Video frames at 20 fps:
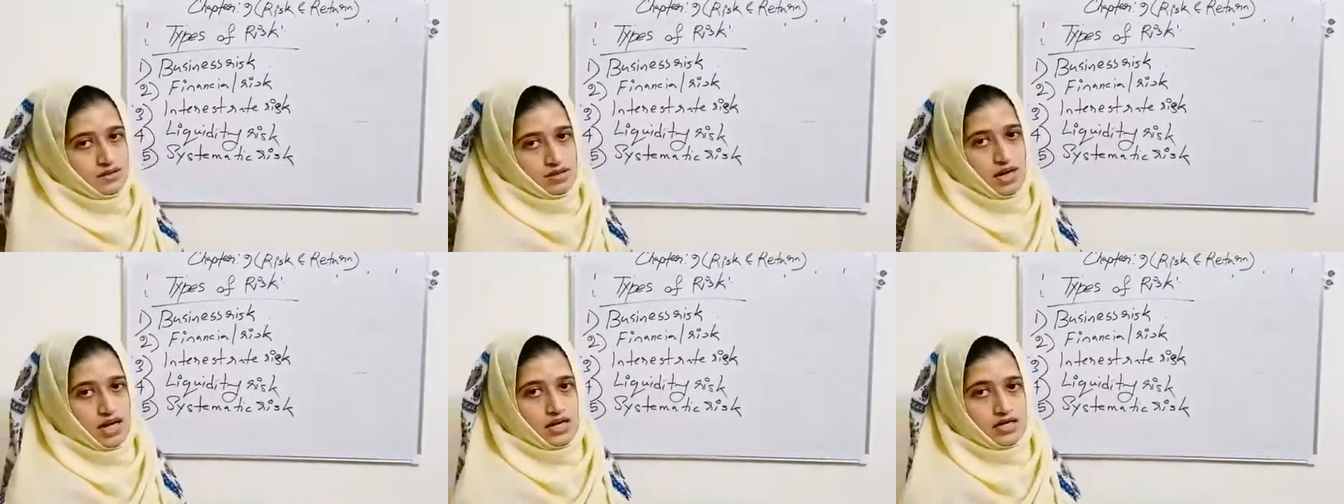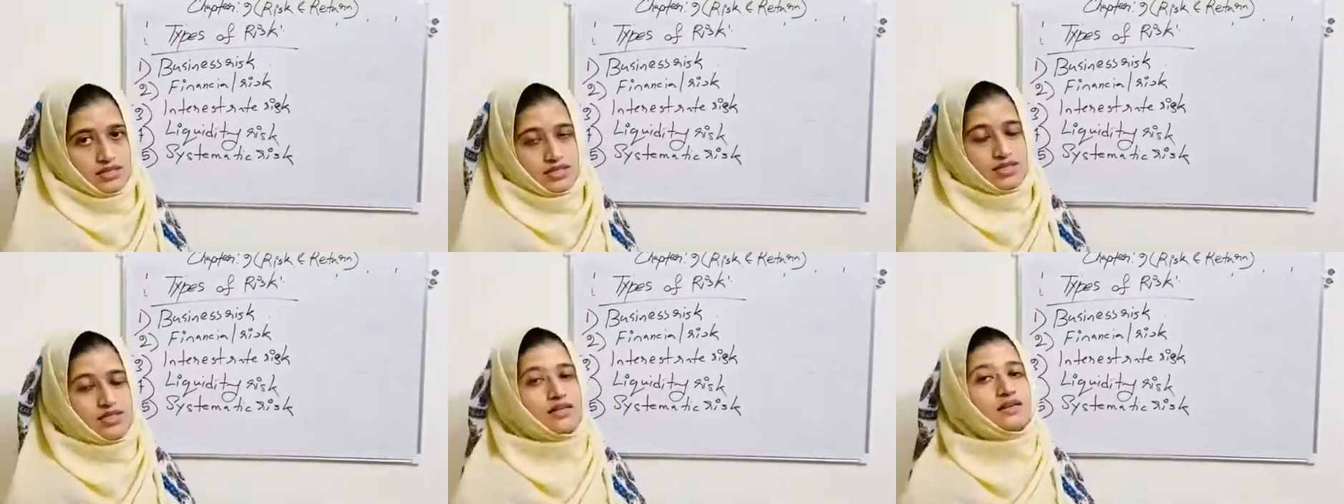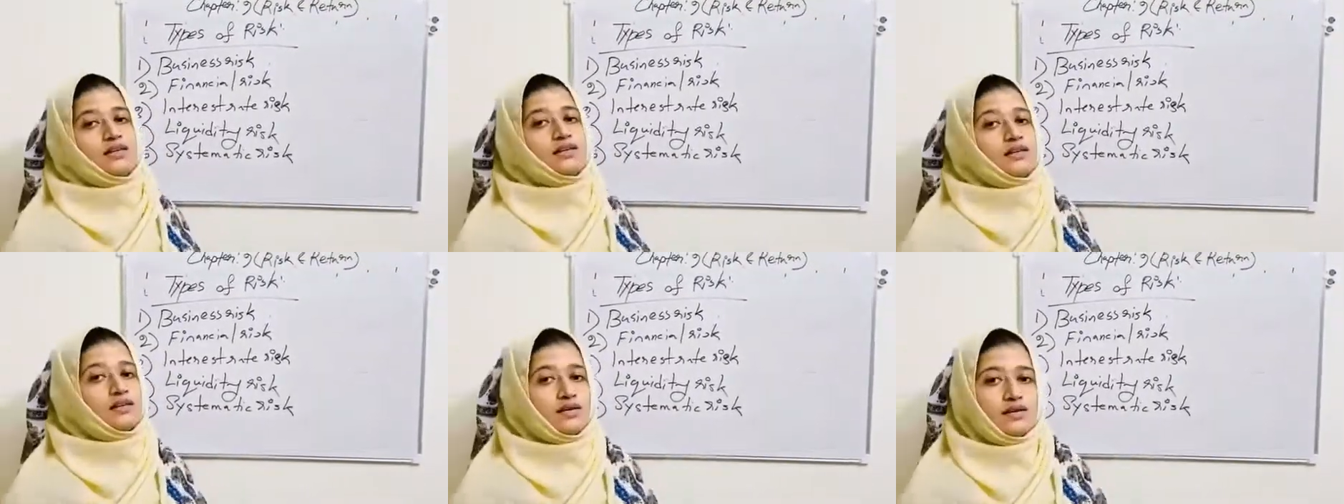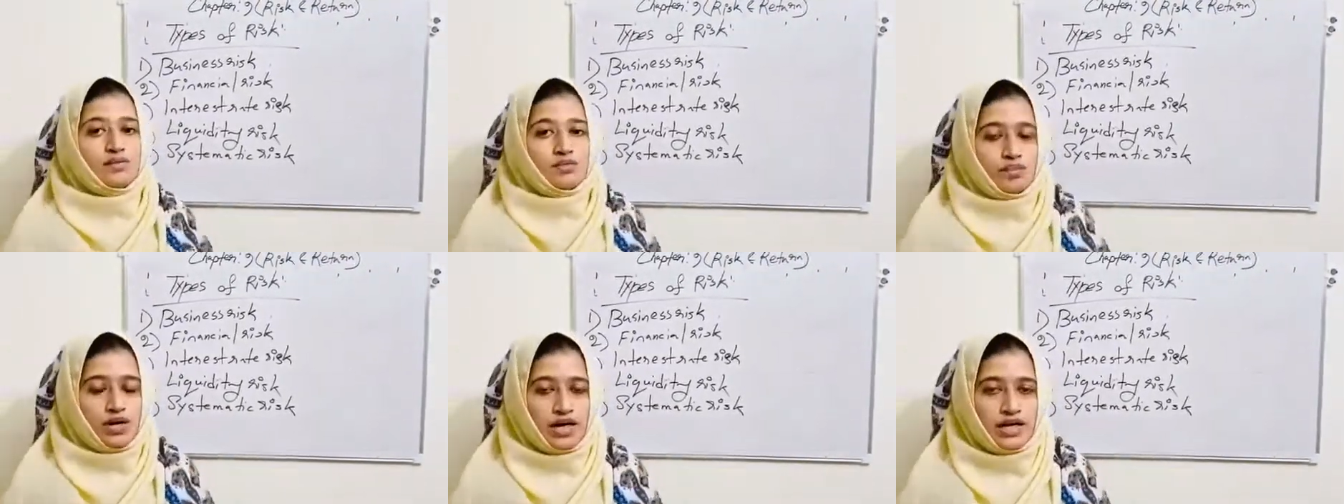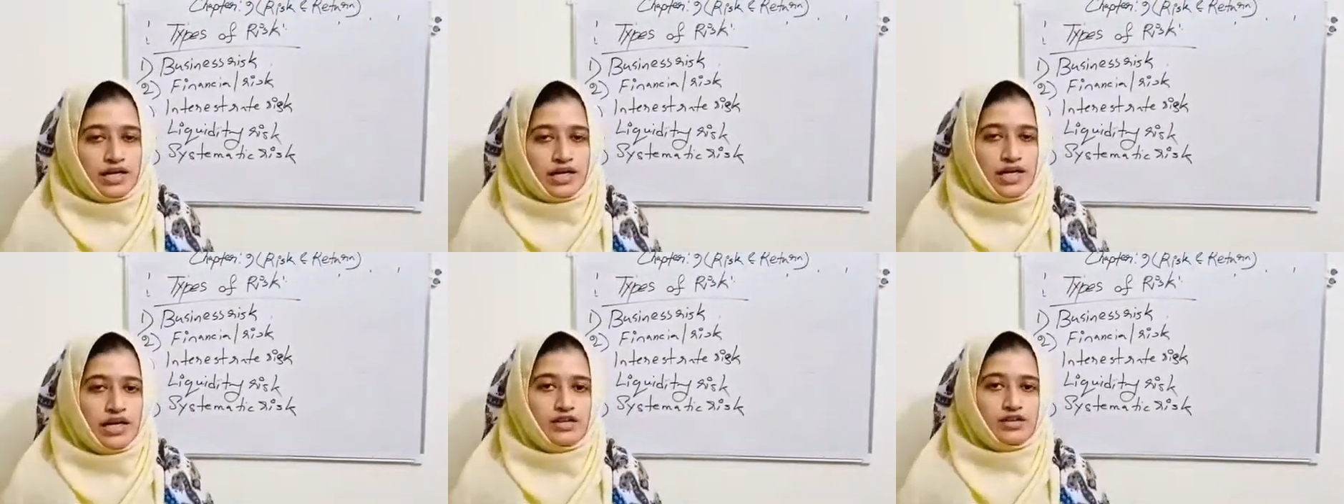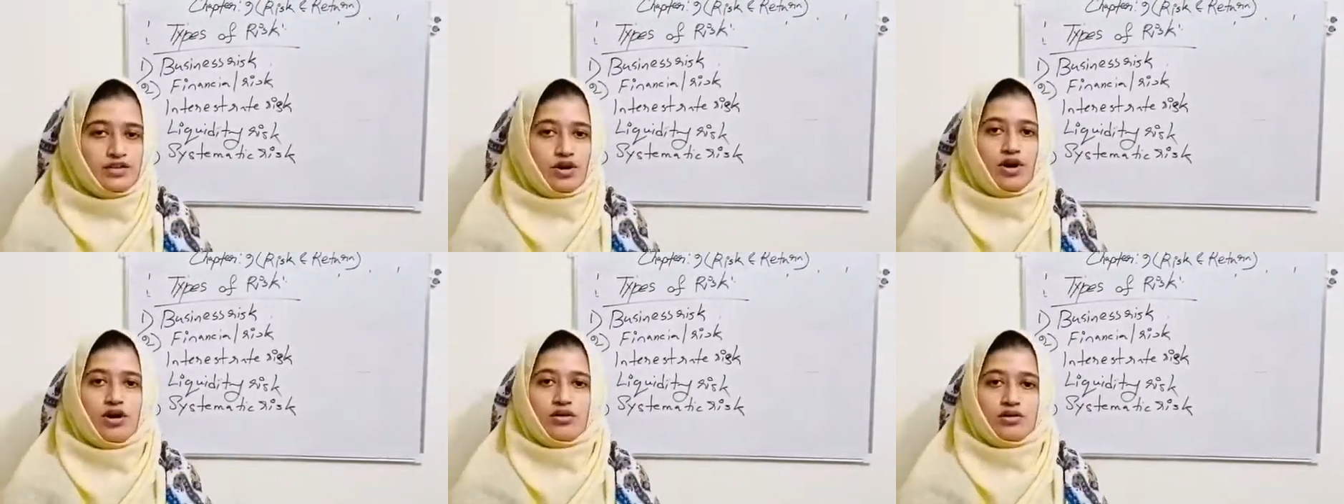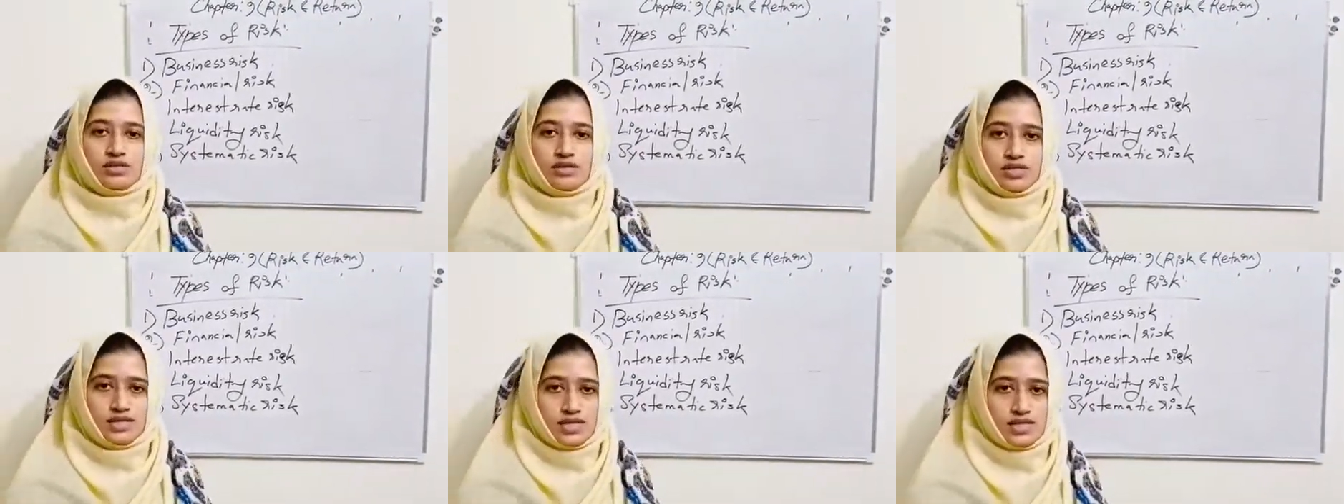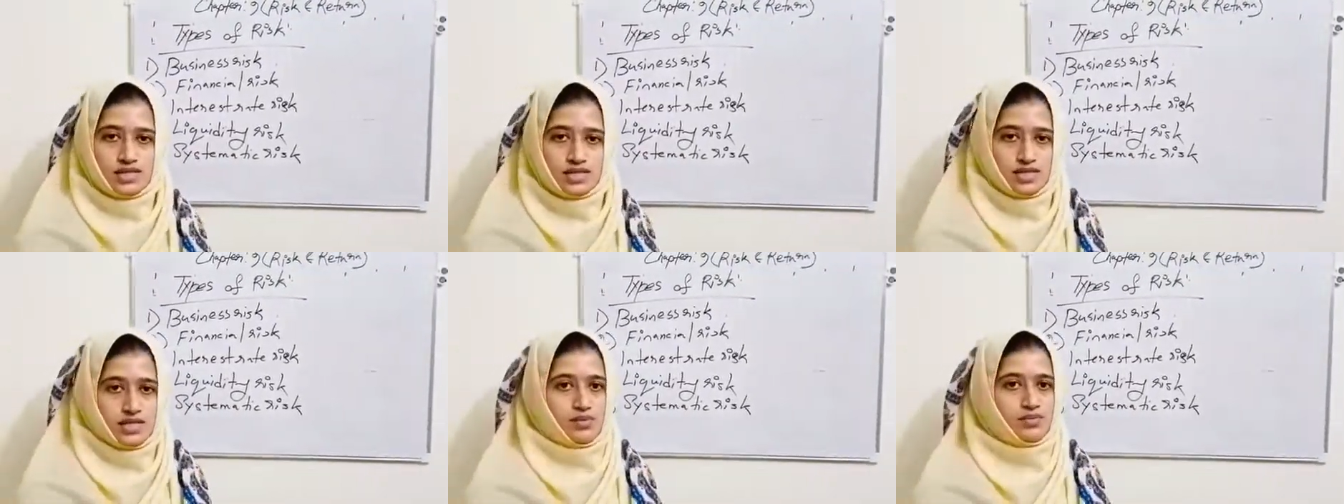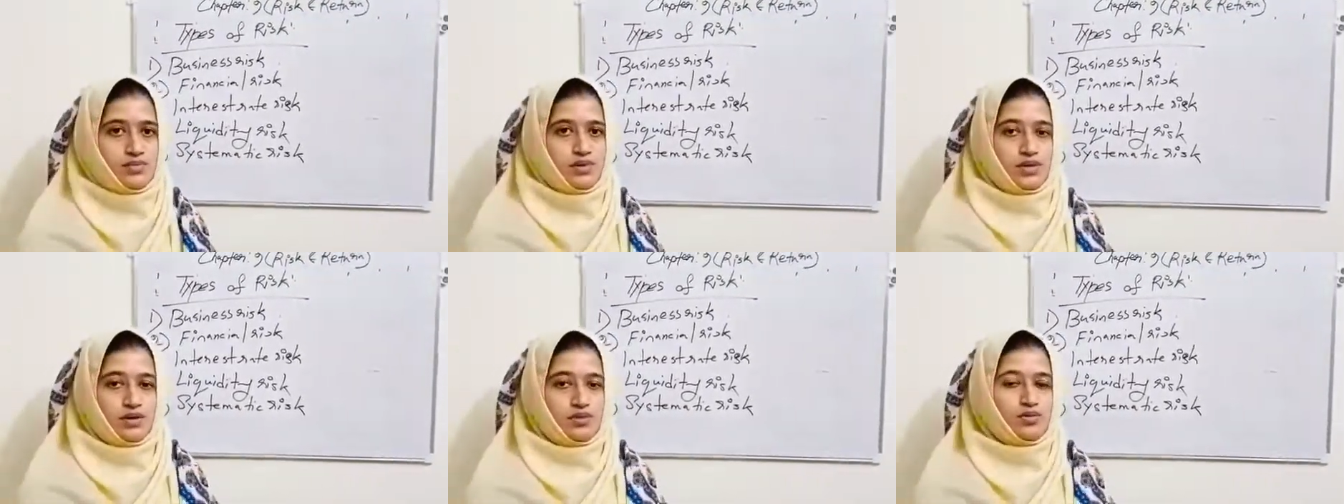under market or system.